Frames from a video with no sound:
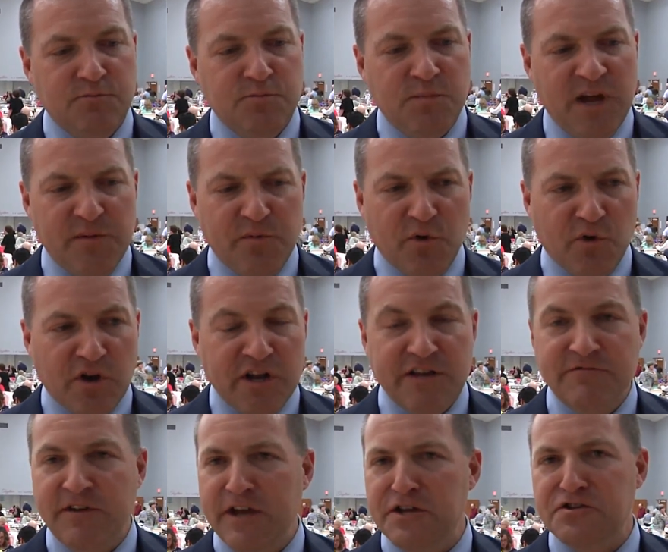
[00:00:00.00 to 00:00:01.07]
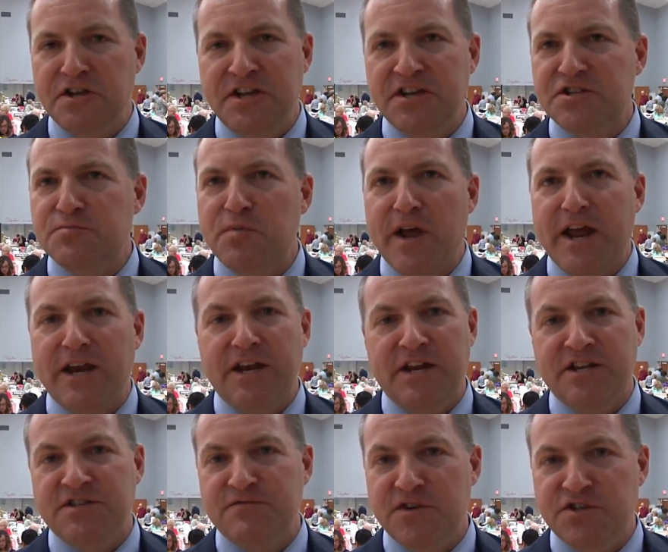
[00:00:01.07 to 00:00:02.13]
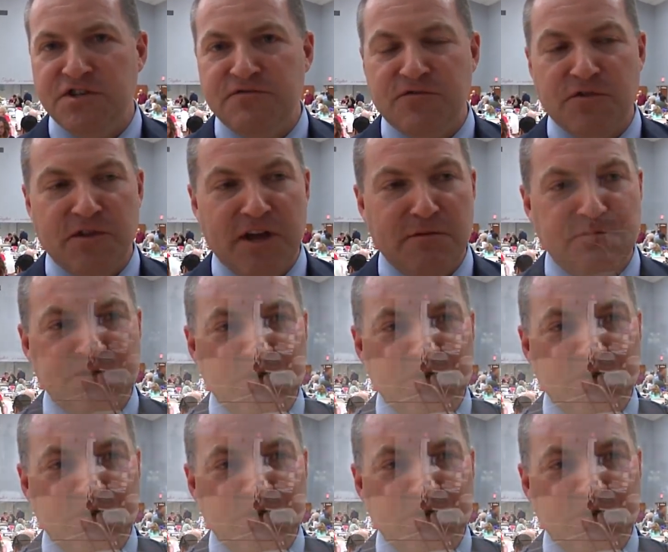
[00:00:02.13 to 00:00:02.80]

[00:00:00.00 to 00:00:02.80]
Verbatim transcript: people live into His plan and His vision for them.